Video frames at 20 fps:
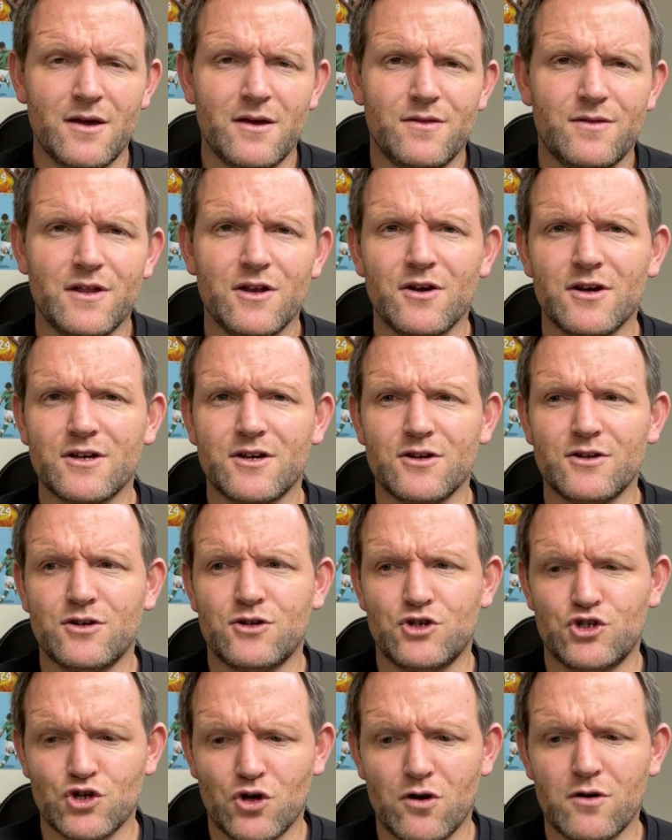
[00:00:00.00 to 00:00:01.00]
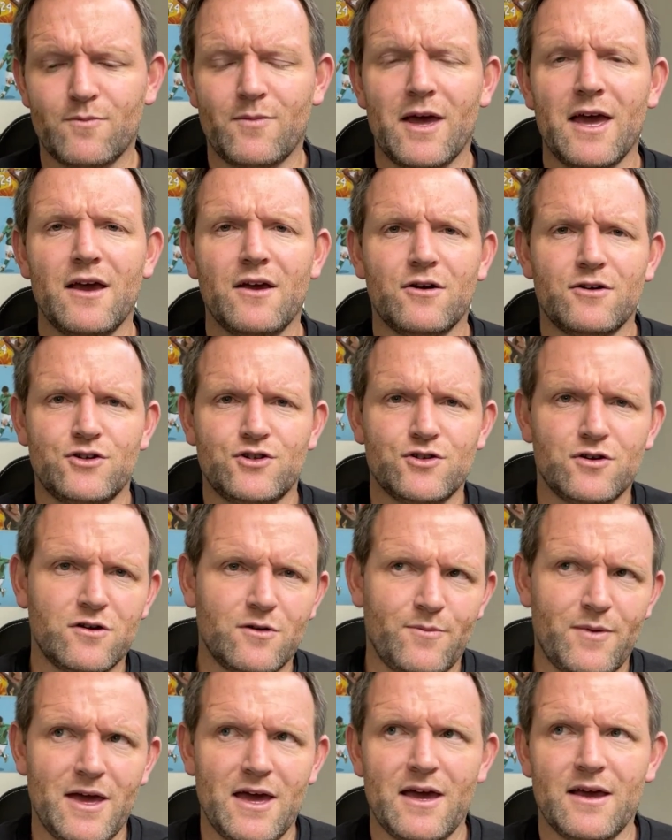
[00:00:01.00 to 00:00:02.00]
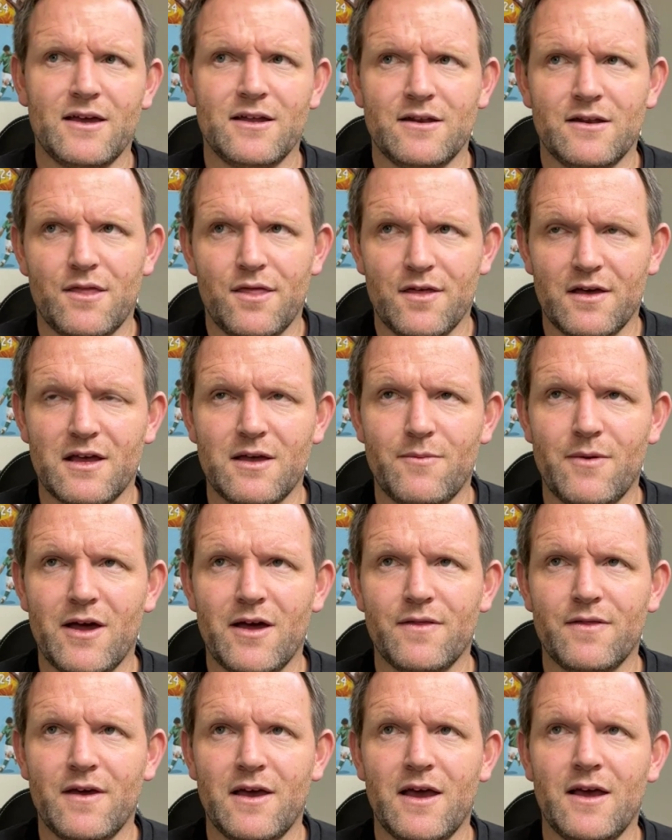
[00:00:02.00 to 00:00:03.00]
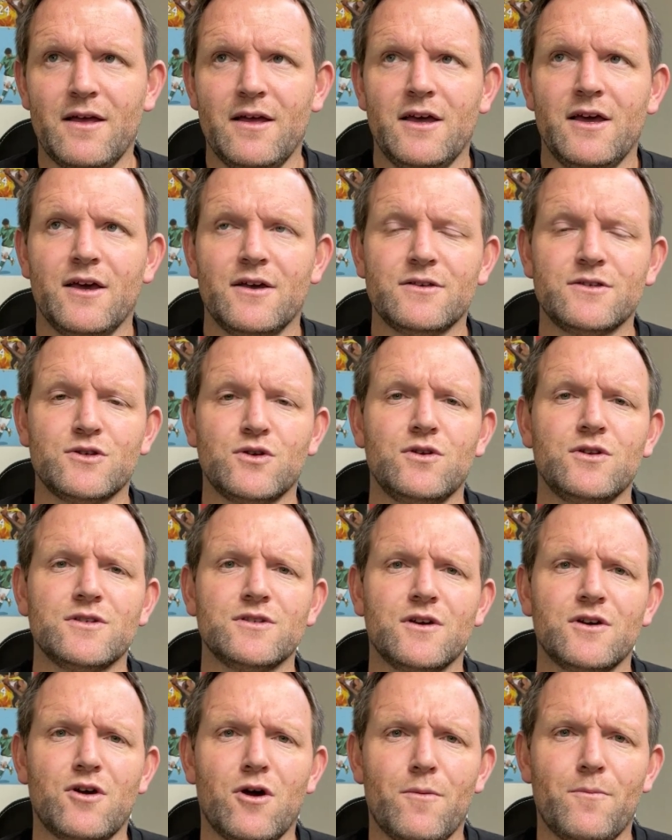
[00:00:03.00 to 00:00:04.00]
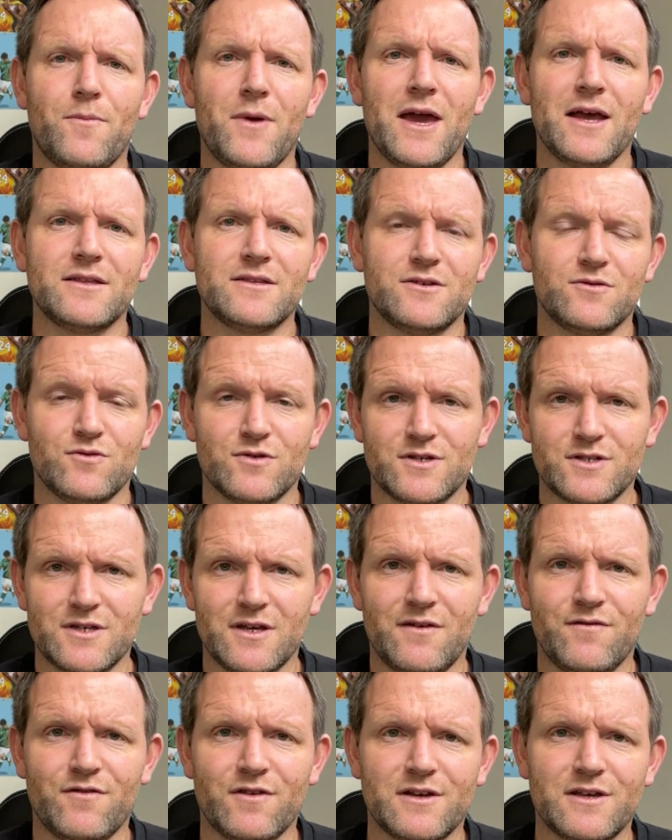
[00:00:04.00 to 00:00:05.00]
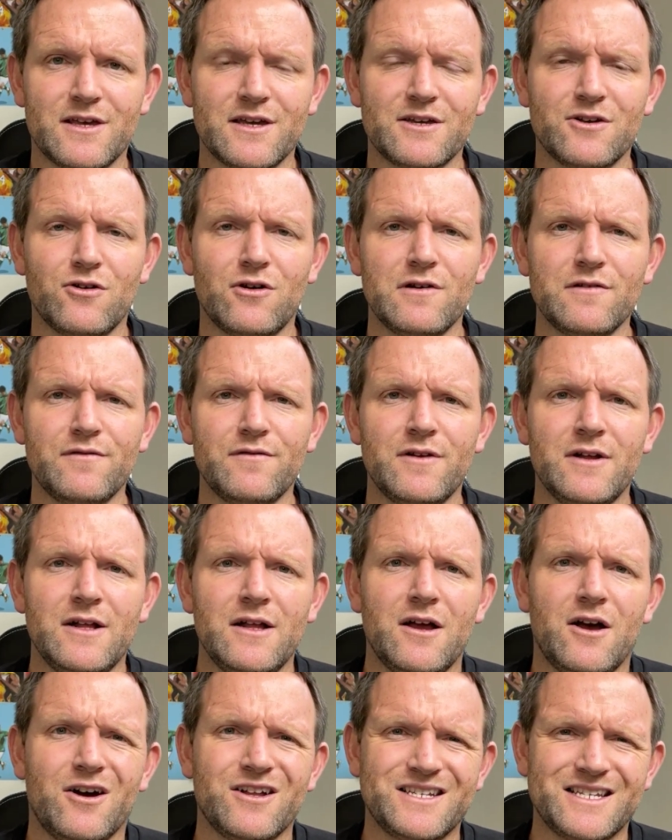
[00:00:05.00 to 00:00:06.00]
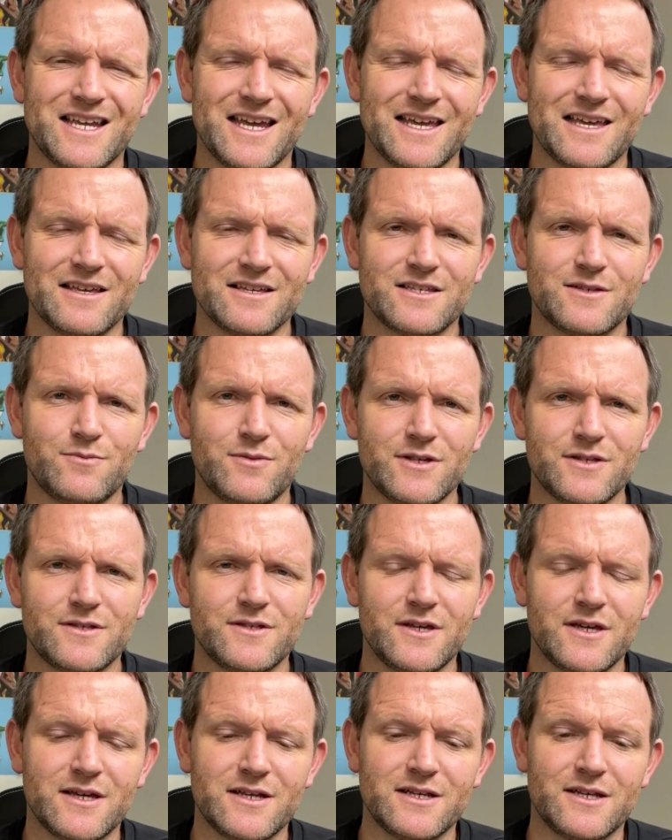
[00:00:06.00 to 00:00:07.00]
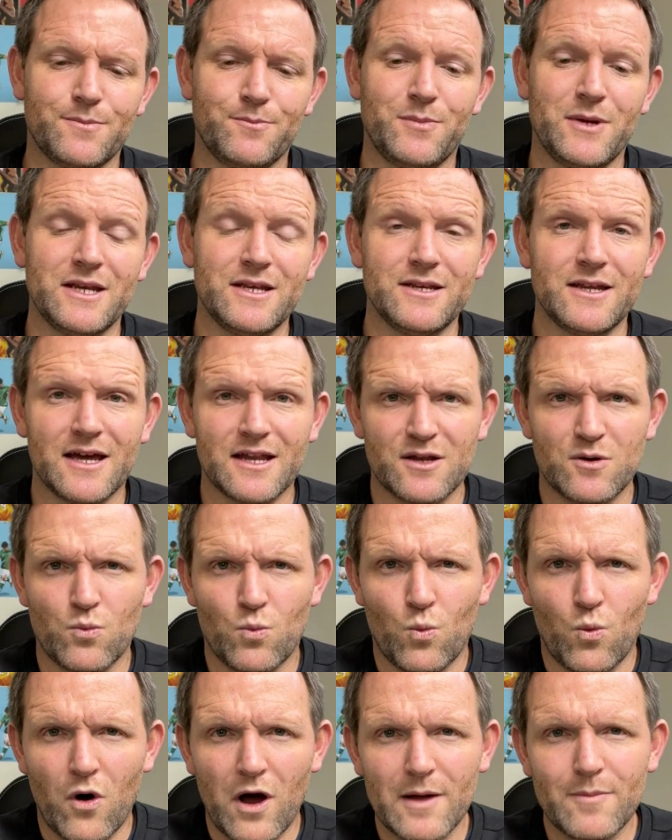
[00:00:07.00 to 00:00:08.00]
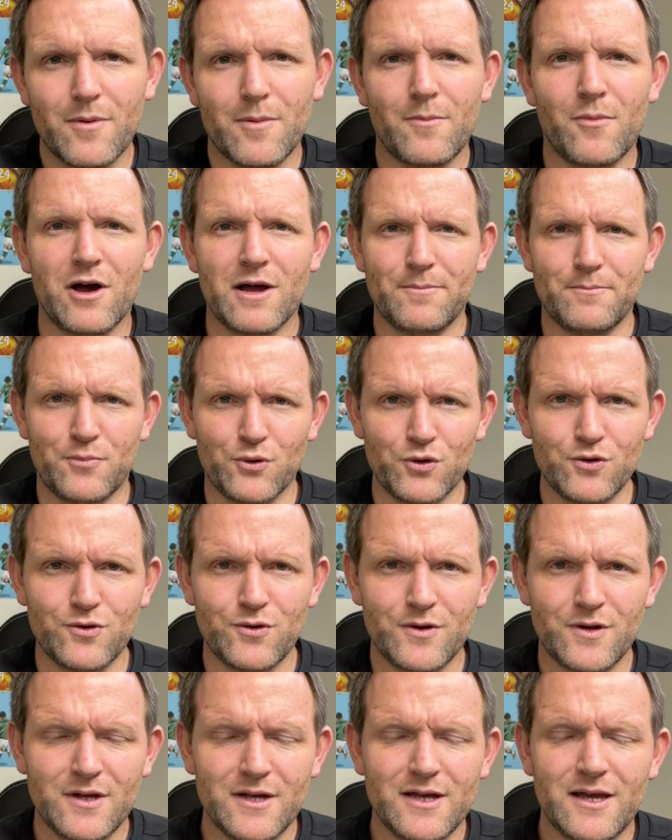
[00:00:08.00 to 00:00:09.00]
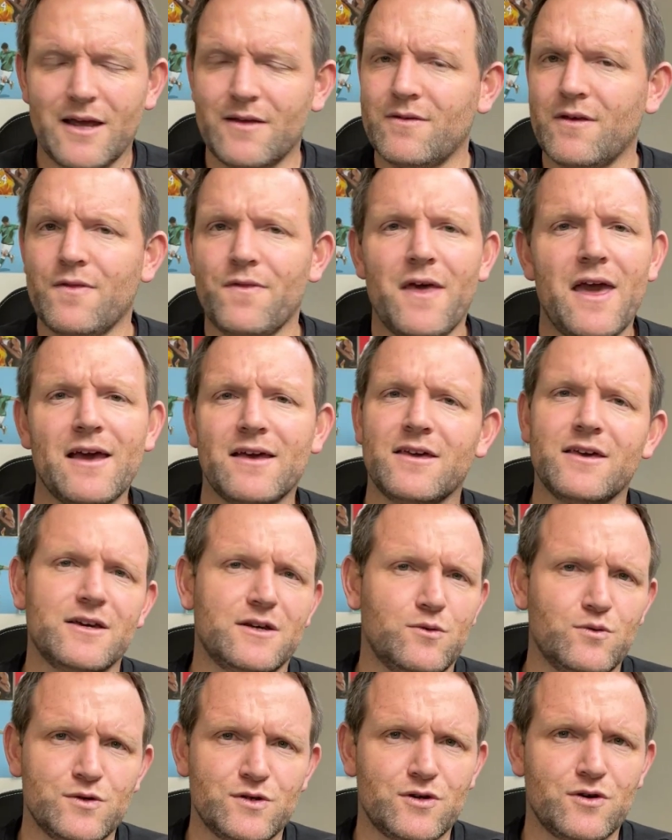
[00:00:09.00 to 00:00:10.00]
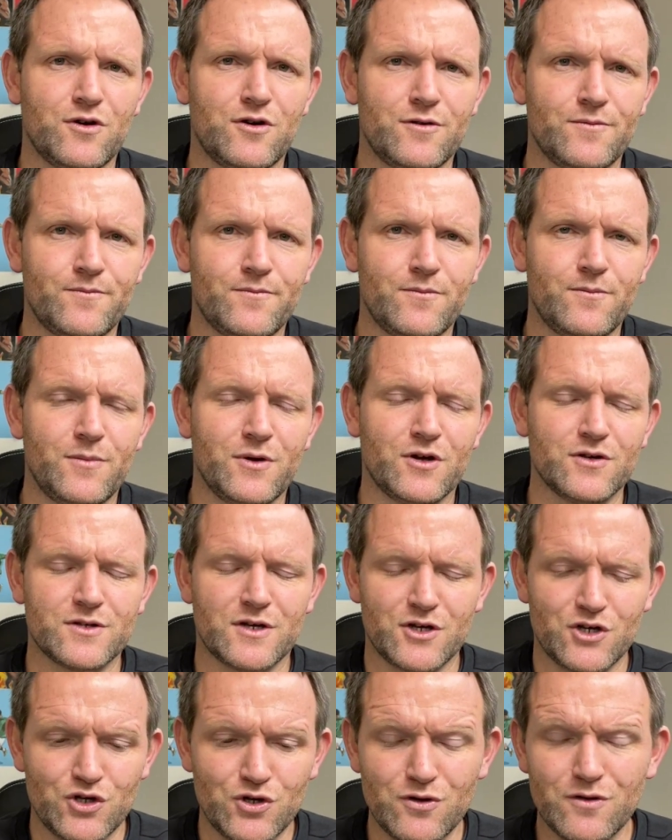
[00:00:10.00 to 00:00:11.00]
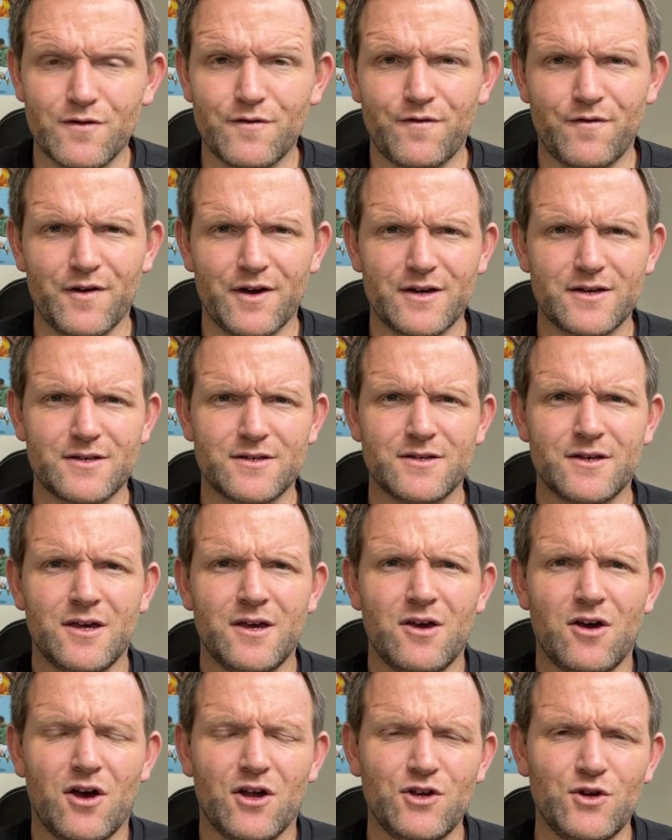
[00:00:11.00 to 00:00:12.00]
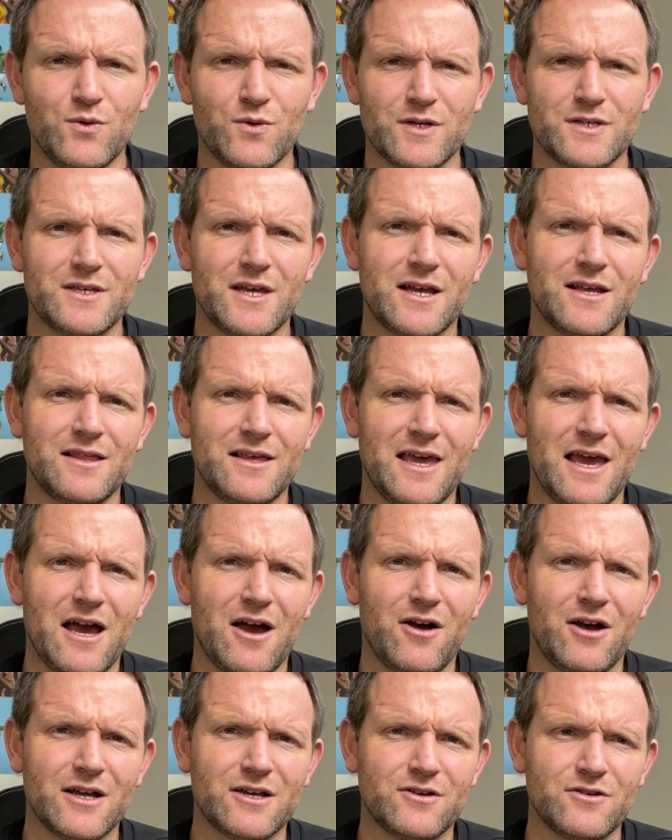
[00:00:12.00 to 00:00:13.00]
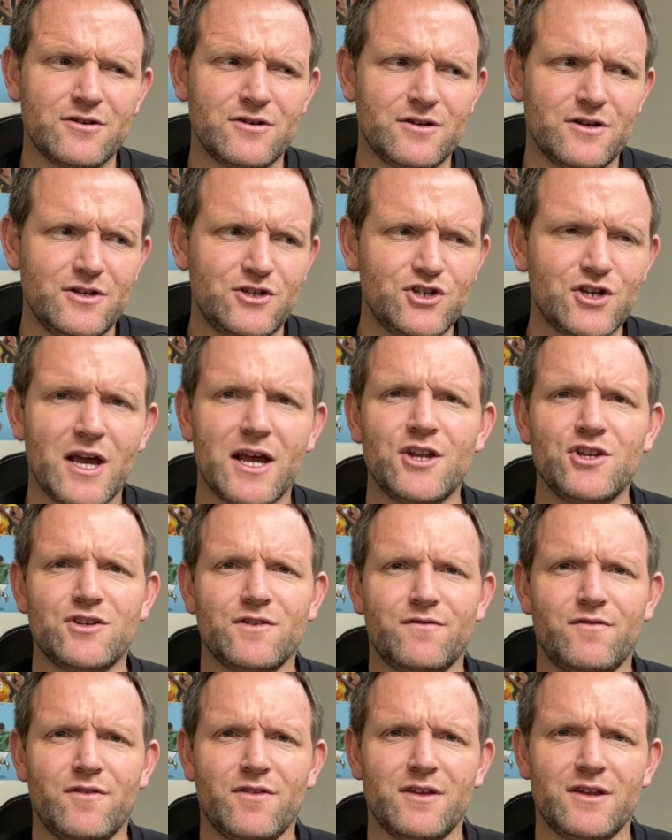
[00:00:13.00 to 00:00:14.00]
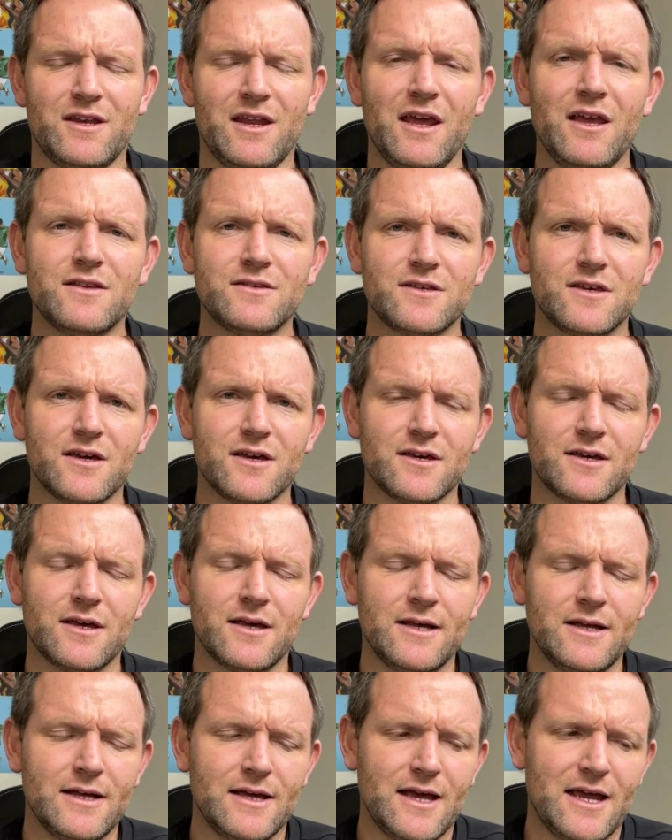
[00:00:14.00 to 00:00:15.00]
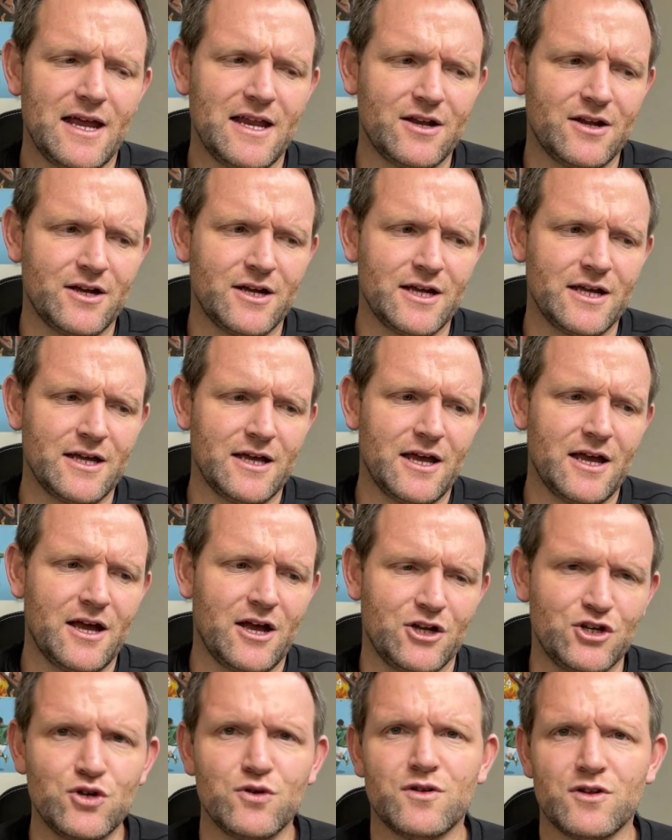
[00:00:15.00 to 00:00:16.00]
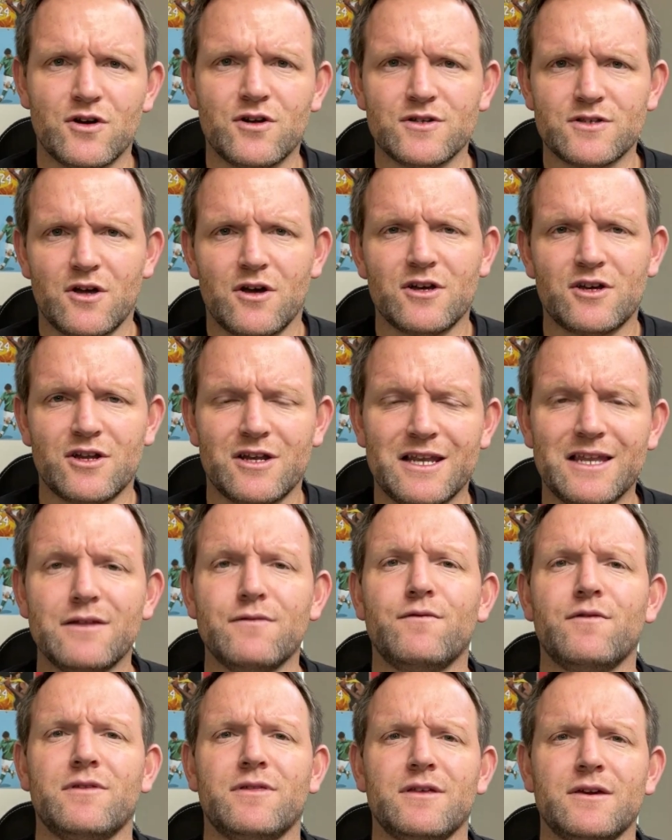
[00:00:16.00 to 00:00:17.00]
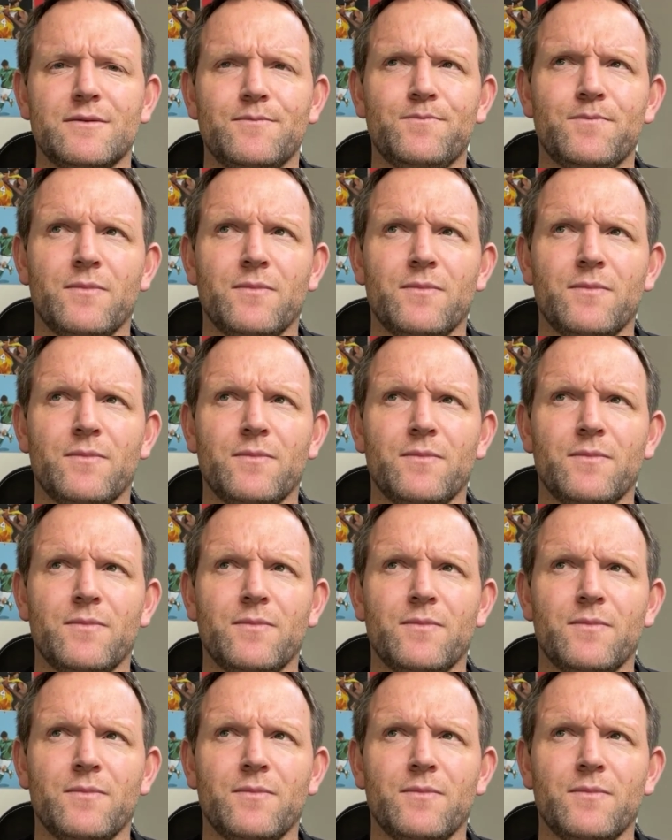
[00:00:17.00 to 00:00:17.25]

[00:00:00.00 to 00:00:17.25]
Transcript: Then I could jog back. I'd jog back and think about that. As soon as I got back to receive the kickoff, I'd take a split second to bend down and wipe my boot, and then that kick was gone because I knew the fix. I knew exactly how I could change it for the next kick, and I knew that I could live with it.